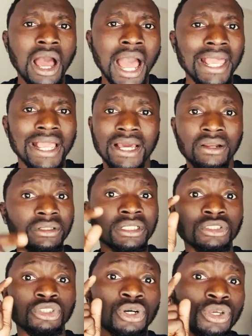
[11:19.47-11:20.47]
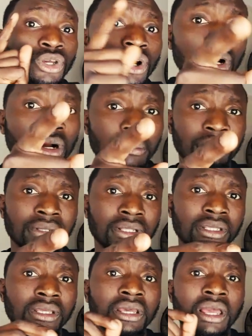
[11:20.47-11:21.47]
I cannot enjoy your
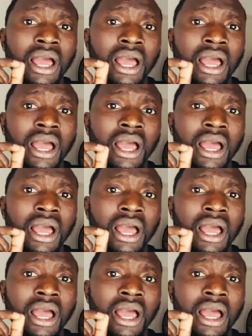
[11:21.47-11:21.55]
company.